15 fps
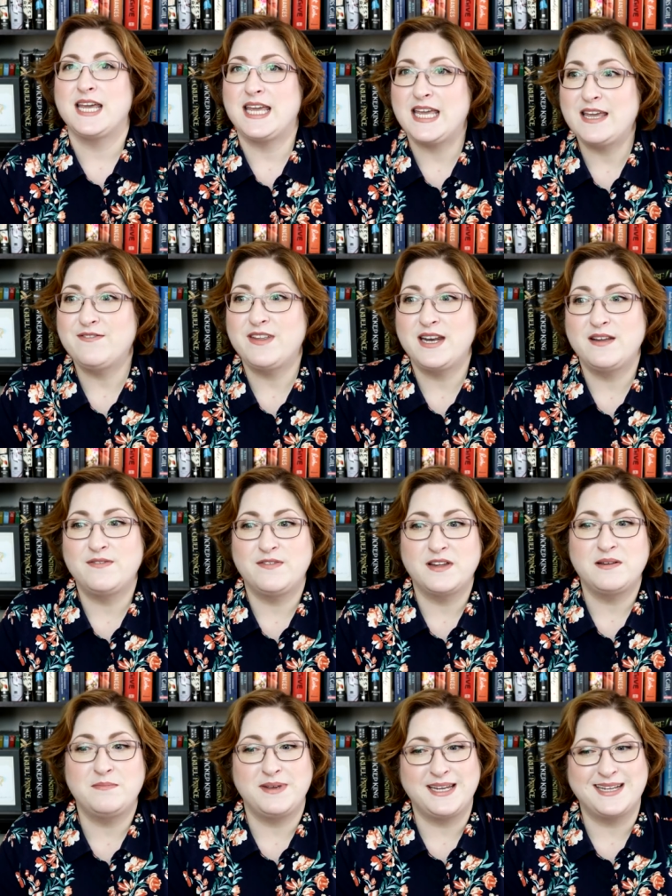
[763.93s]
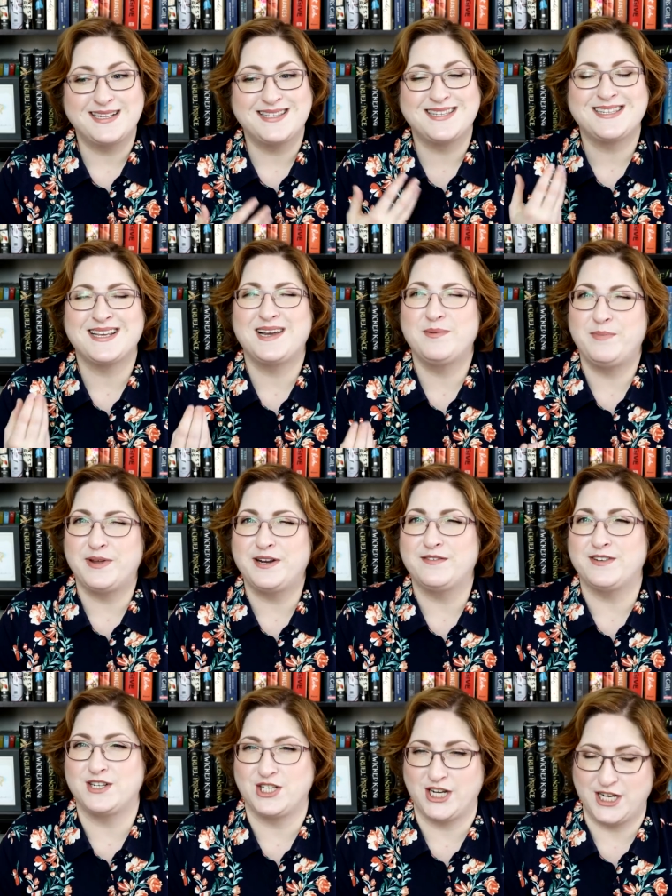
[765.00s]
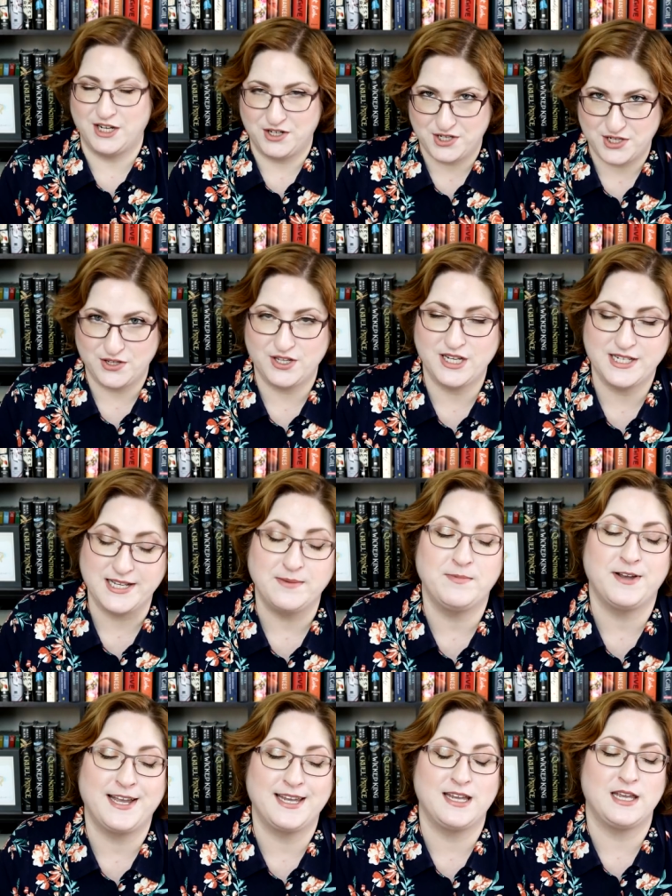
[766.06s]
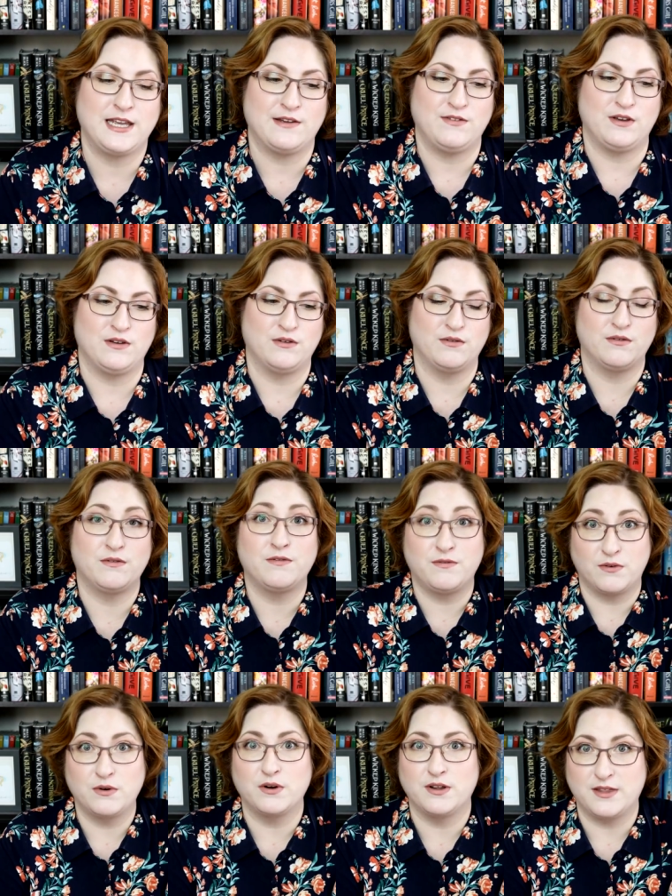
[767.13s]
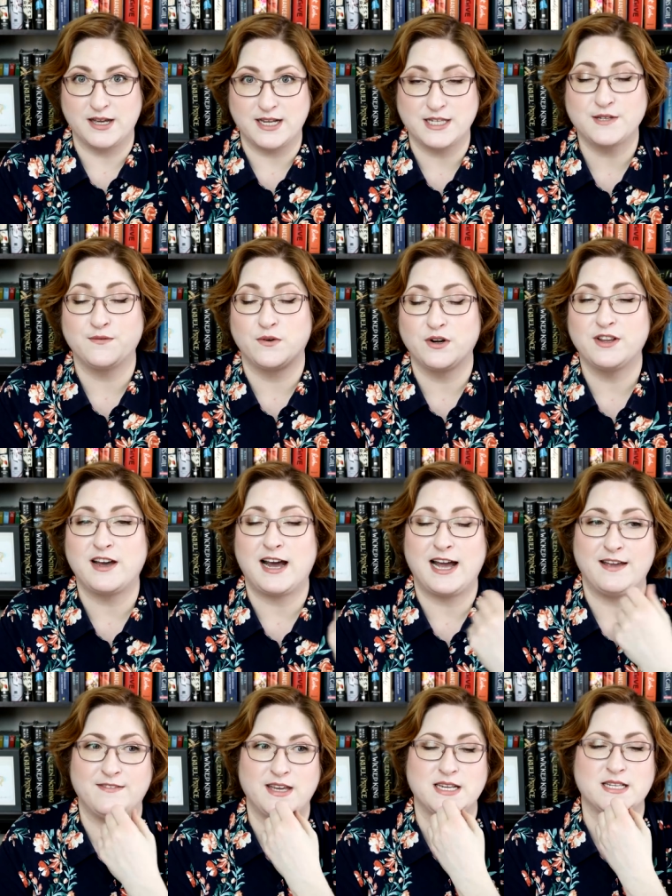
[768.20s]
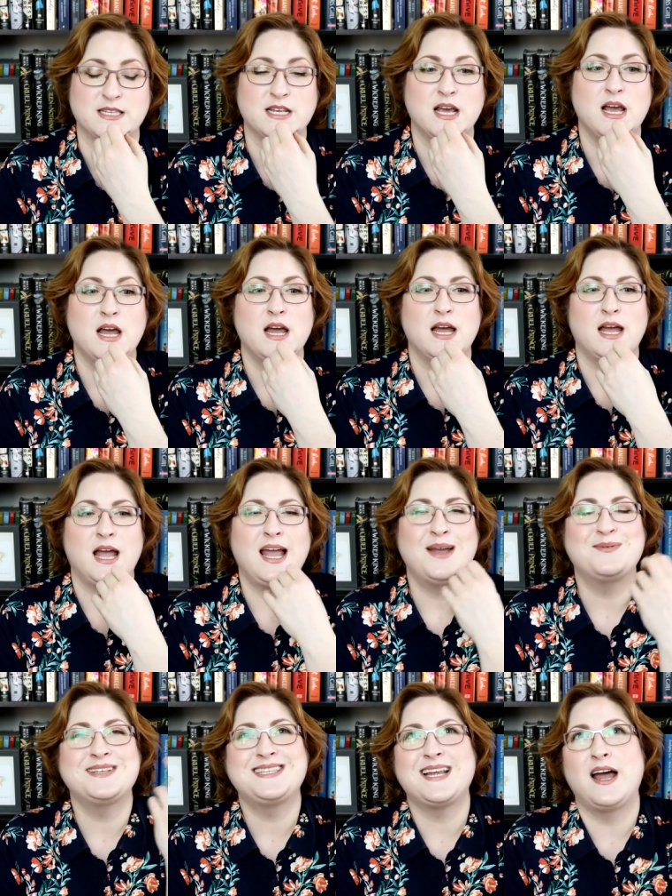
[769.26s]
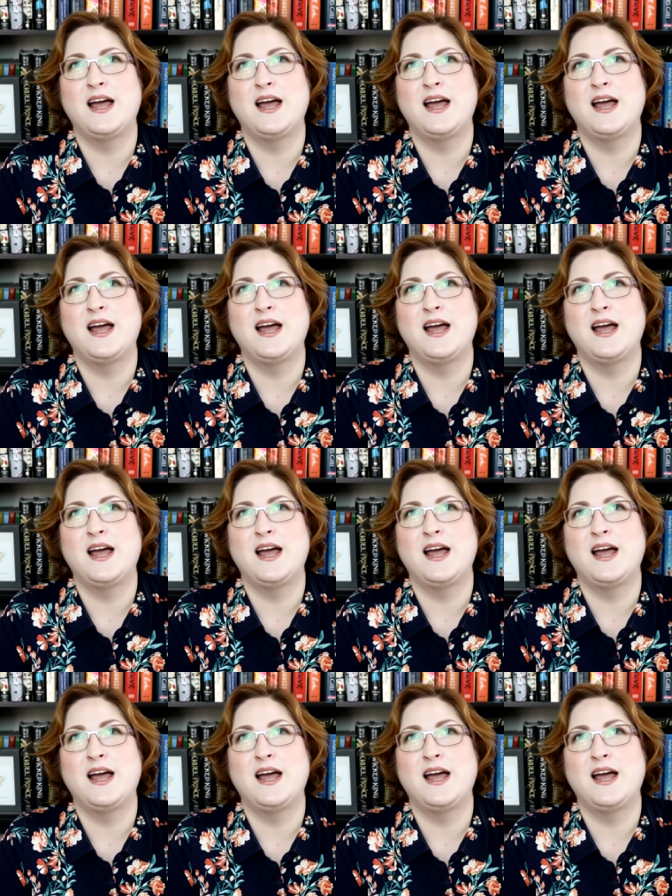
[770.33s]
even if it means a bit of a change. So the example I can give you for this, for the Ivies, it was,